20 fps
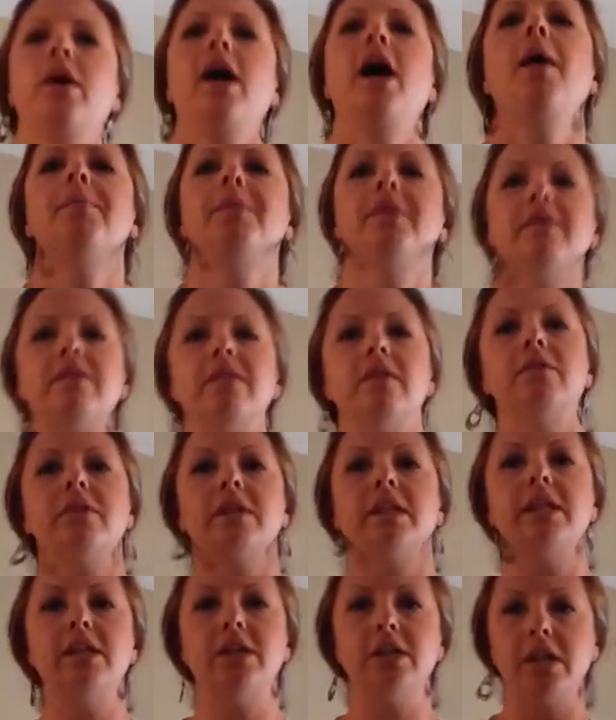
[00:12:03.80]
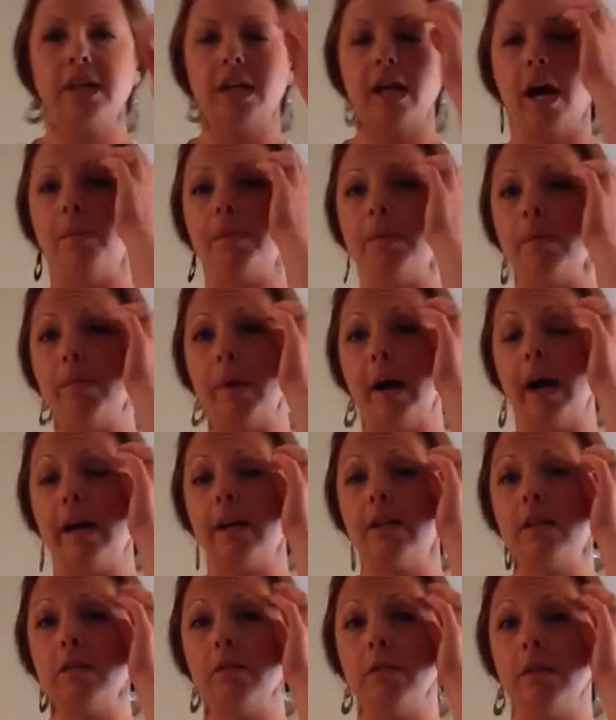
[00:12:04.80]
will help you feel really good, help the
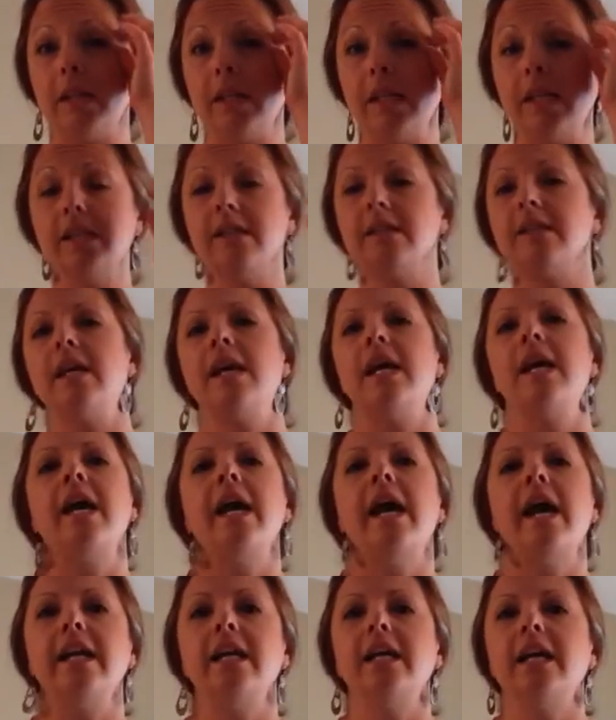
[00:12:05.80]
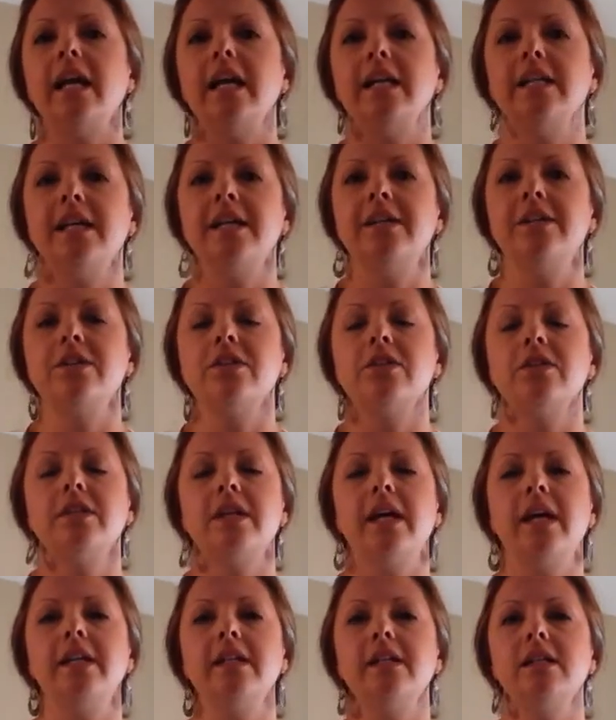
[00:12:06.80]
back to release any kind of tension or
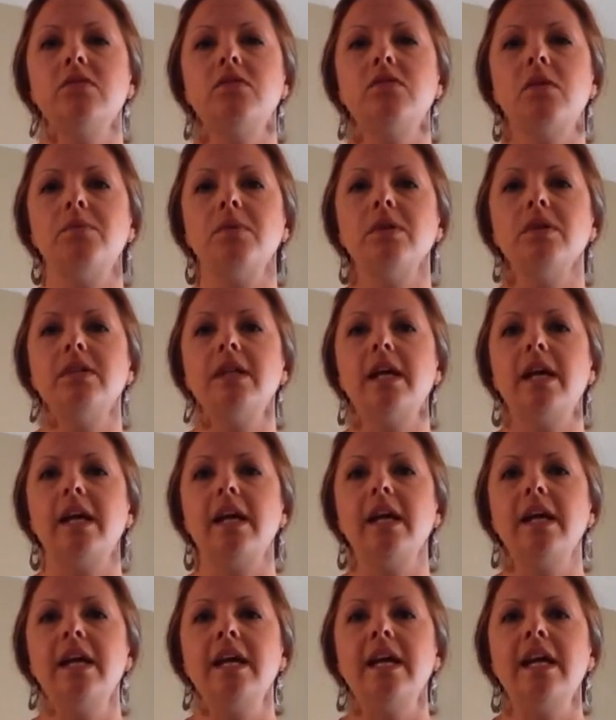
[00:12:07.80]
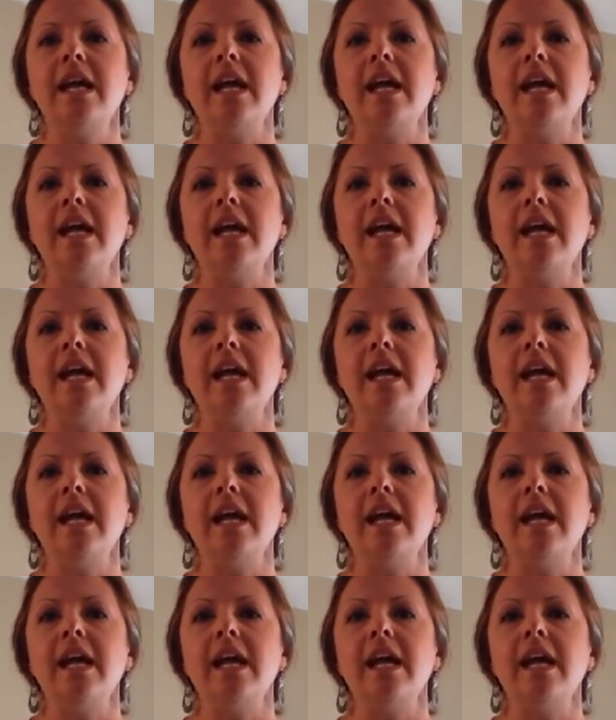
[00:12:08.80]
tightness from your day.